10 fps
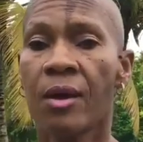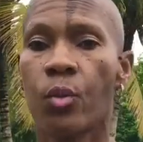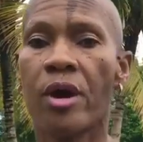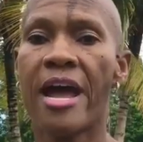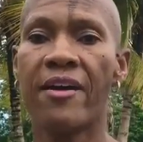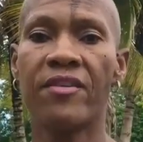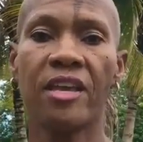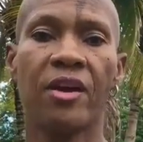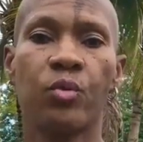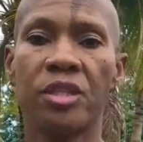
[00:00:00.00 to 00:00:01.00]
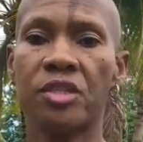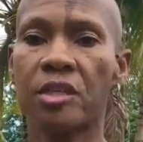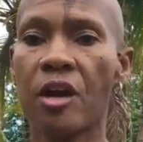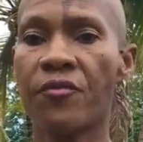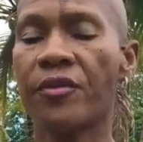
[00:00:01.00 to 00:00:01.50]
We're having it
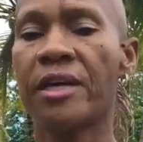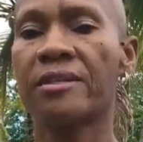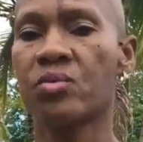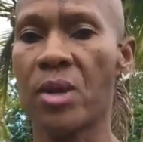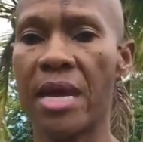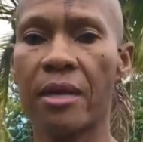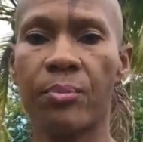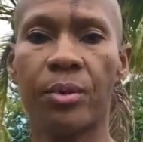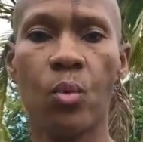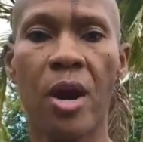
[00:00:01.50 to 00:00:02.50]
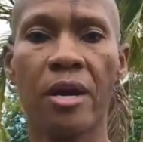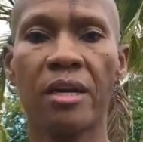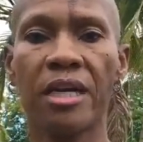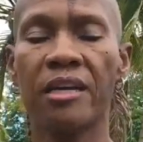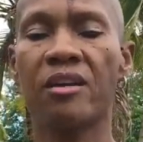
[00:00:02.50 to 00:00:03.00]
resurfaced. We had a couple of
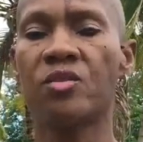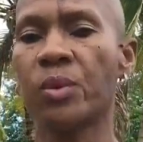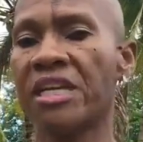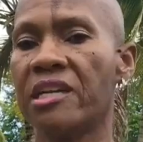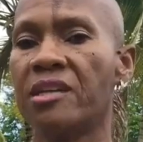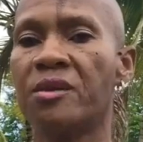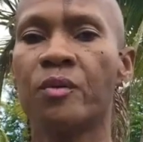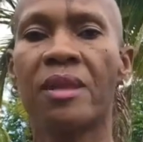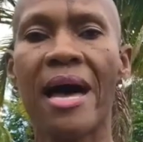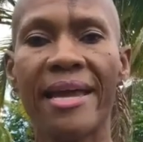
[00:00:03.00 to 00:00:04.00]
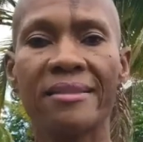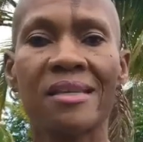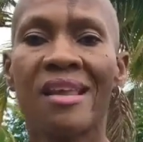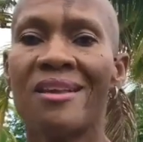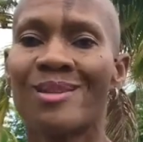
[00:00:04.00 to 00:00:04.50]
water leaks. We needed new lights.
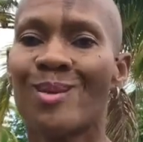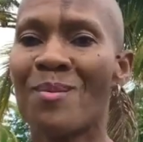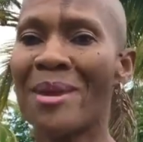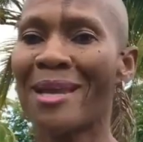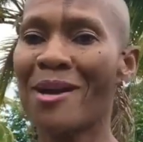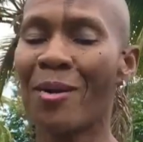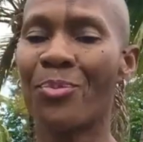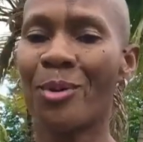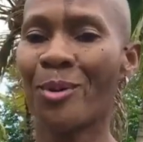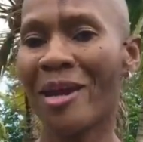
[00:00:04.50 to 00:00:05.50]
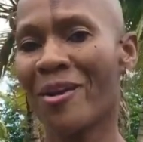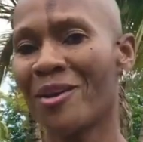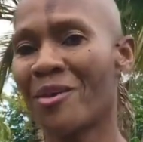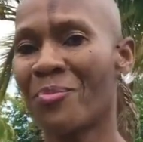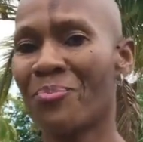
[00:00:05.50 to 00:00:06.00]
So I'm making our pool
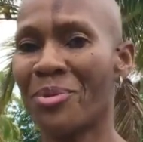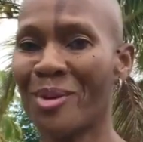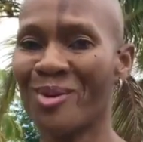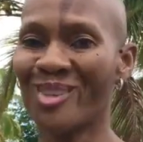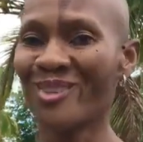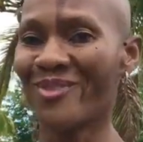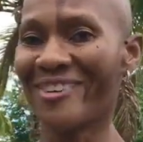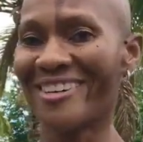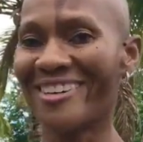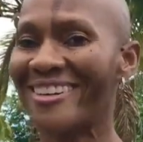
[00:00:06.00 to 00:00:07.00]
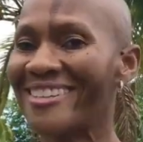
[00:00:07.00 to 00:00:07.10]
area beautiful.